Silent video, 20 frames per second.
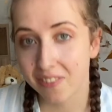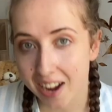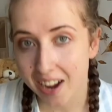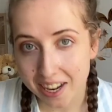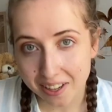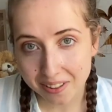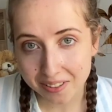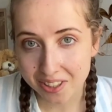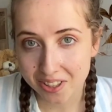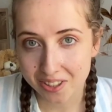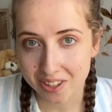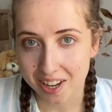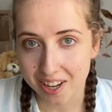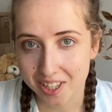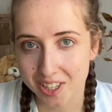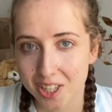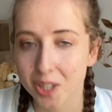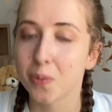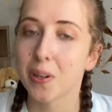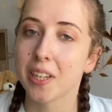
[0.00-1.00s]
final
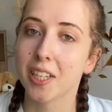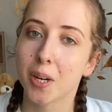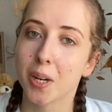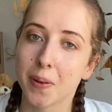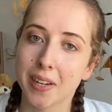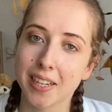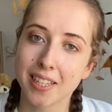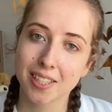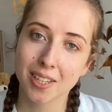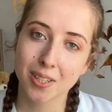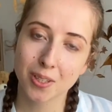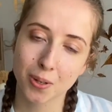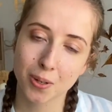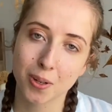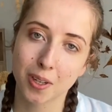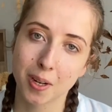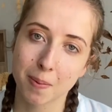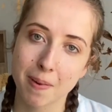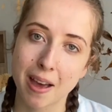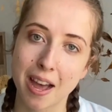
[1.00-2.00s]
structure we're going to talk
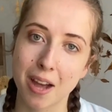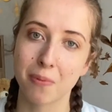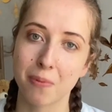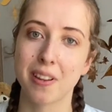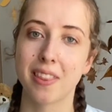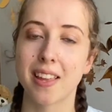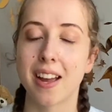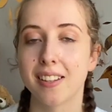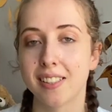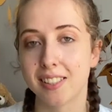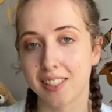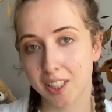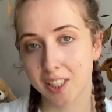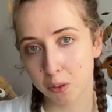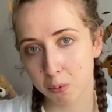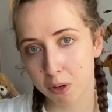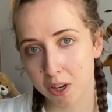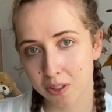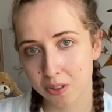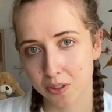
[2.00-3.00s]
about with our
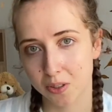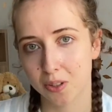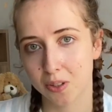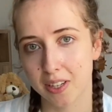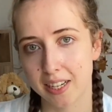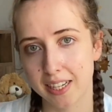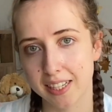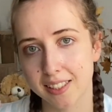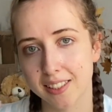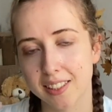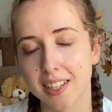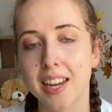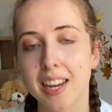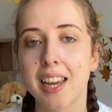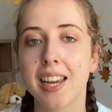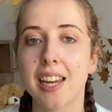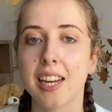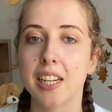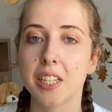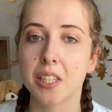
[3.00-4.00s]
6-word stories
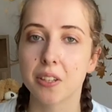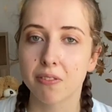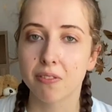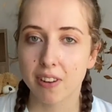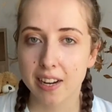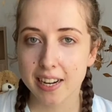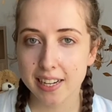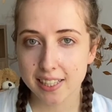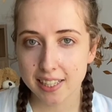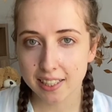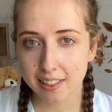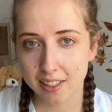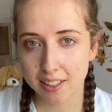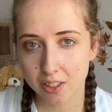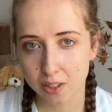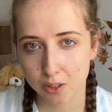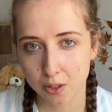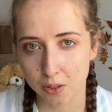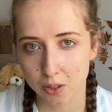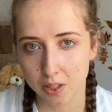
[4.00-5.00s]
is phrasing the
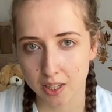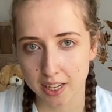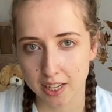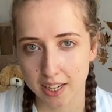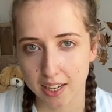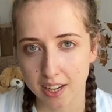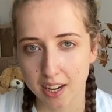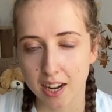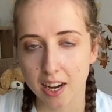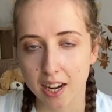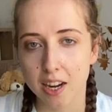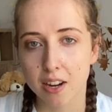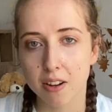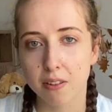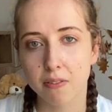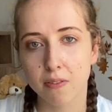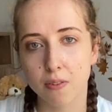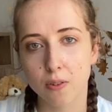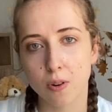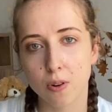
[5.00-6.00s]
story in a
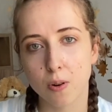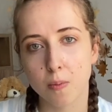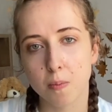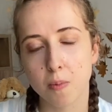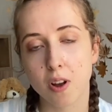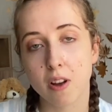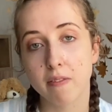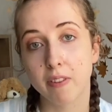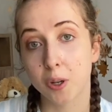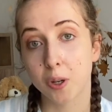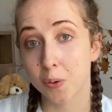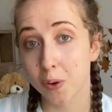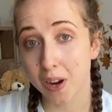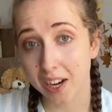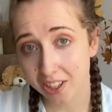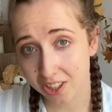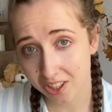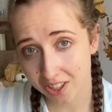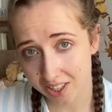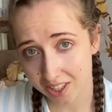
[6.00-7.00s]
form of a
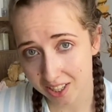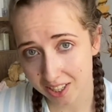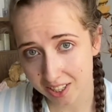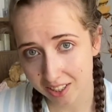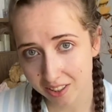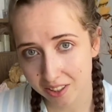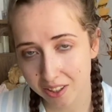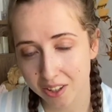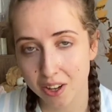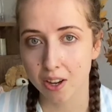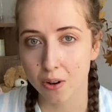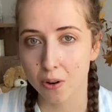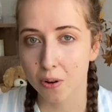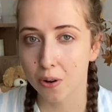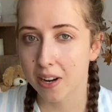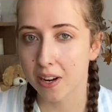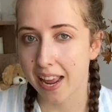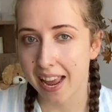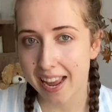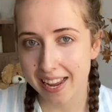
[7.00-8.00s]
question or
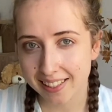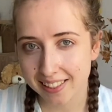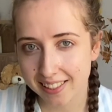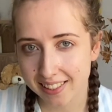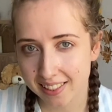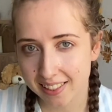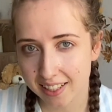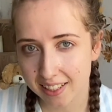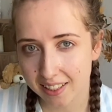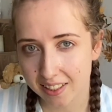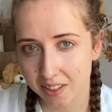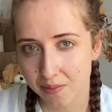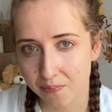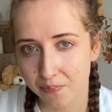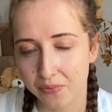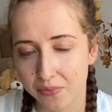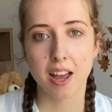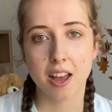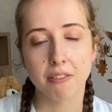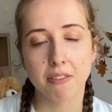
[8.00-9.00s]
an answer,
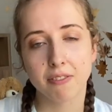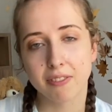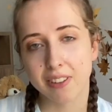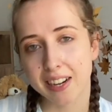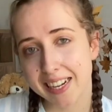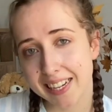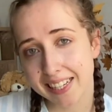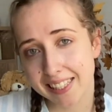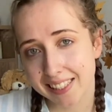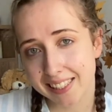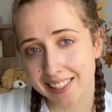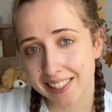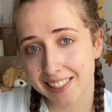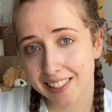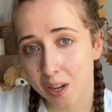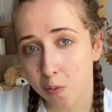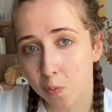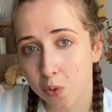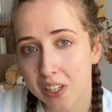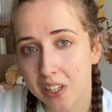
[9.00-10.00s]
a phrase that
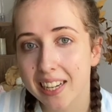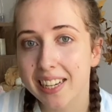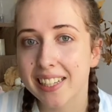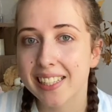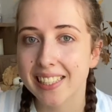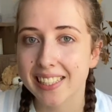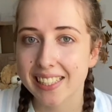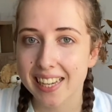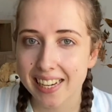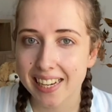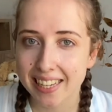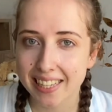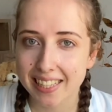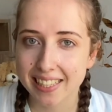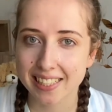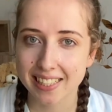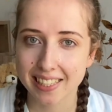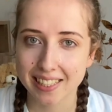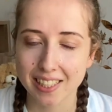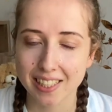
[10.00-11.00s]
someone is saying
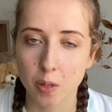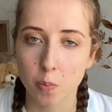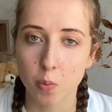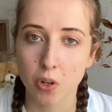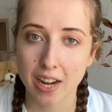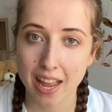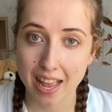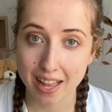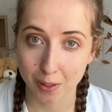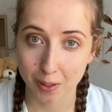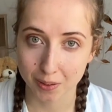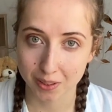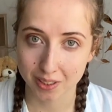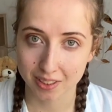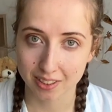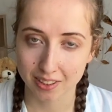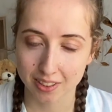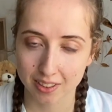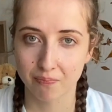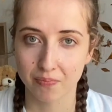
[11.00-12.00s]
to someone else.
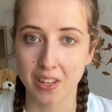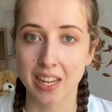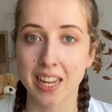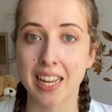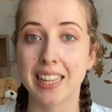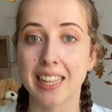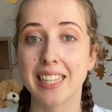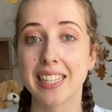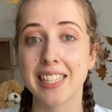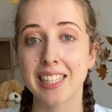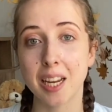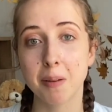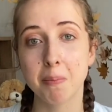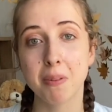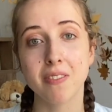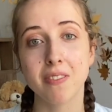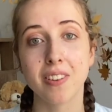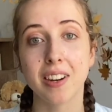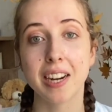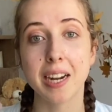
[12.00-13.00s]
This can be
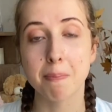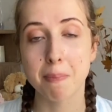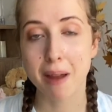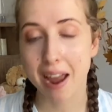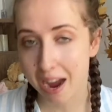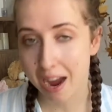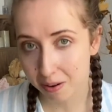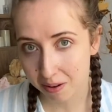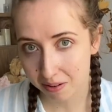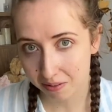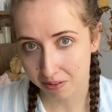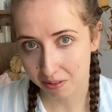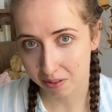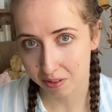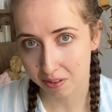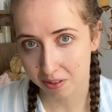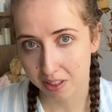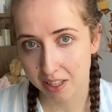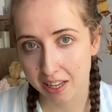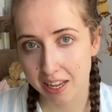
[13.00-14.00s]
very
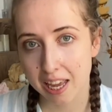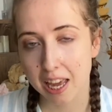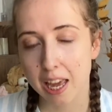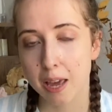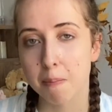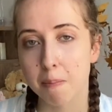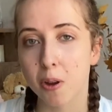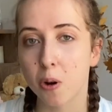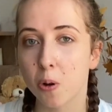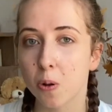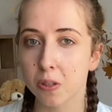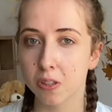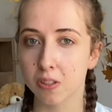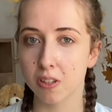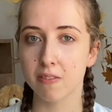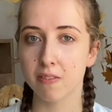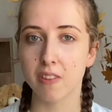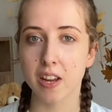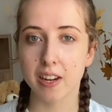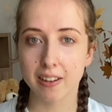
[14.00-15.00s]
powerful, but also
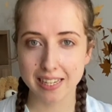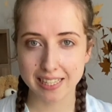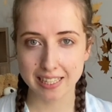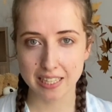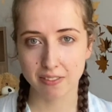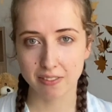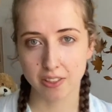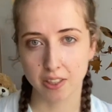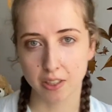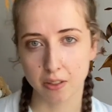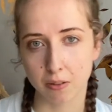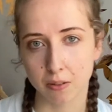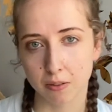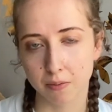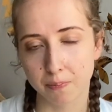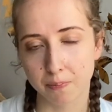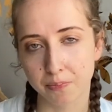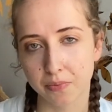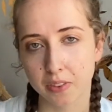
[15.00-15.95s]
very difficult,